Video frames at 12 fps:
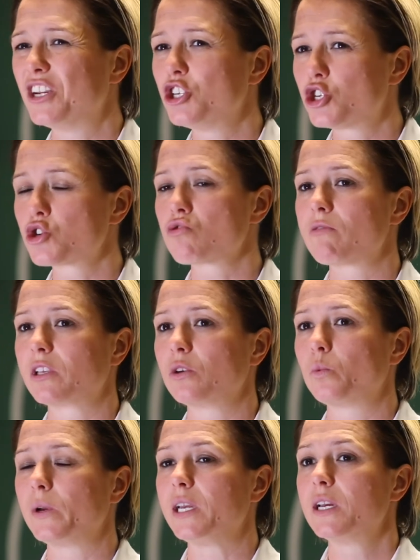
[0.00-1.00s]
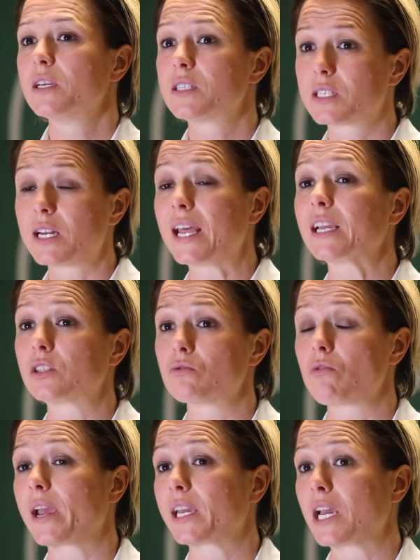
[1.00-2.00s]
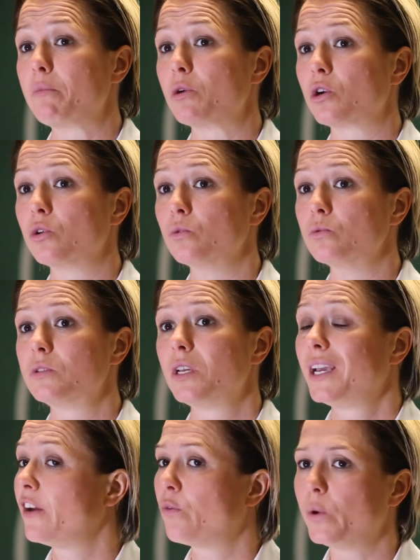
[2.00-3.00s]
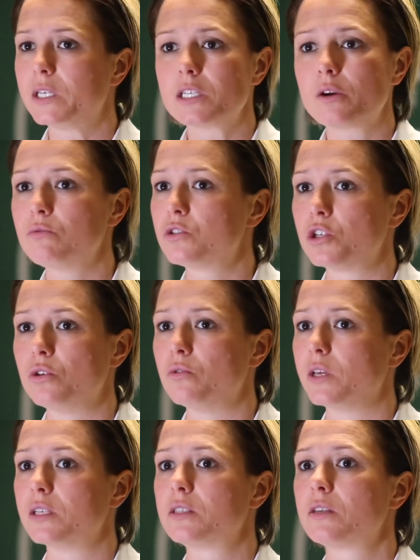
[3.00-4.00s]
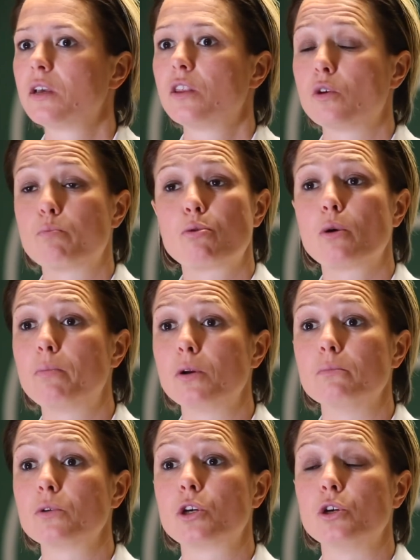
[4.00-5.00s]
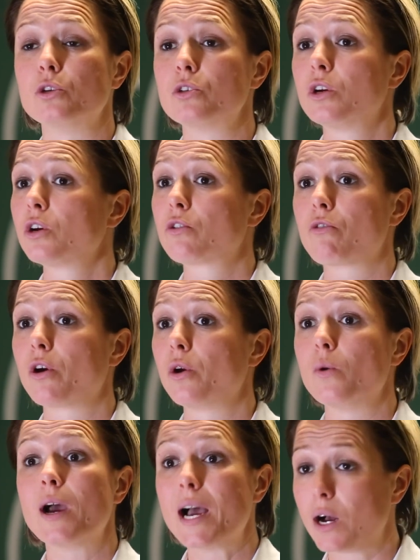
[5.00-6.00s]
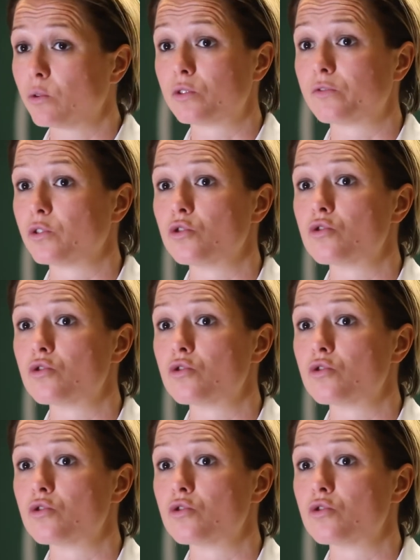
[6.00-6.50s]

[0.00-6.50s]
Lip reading: and then ensuring that we select the right chemicals. If we don't do this, the problem could grow out of